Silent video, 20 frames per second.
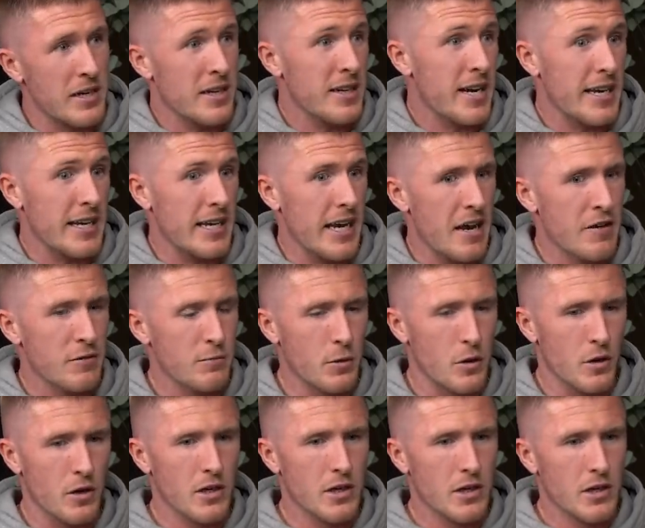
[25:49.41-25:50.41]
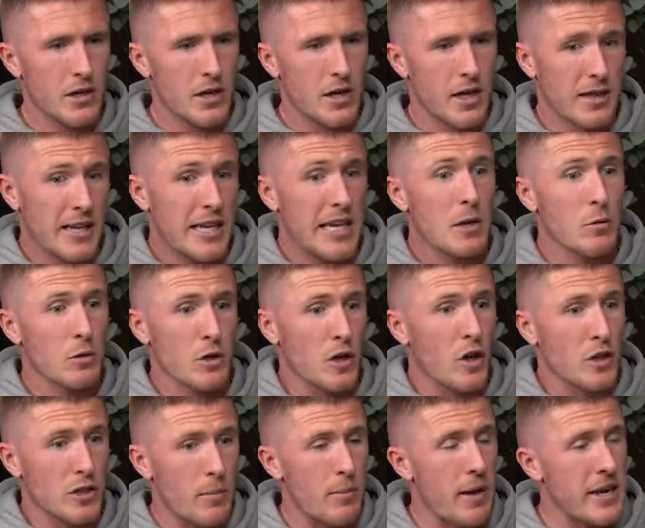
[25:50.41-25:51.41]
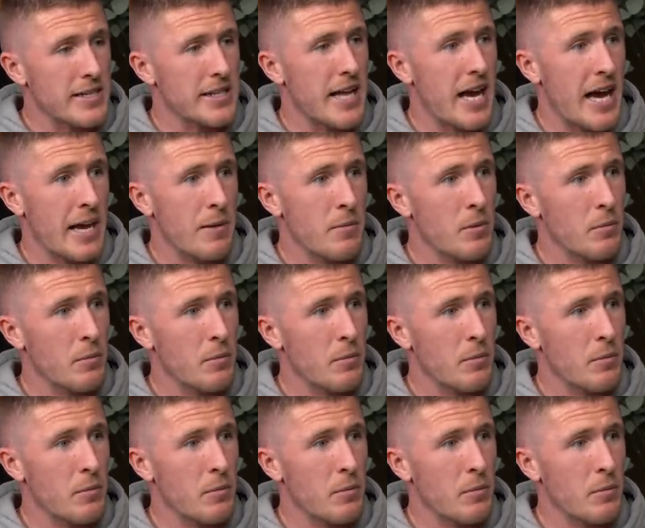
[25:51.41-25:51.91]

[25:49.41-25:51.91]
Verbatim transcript: And then he left, but I think he would have got the best out of me,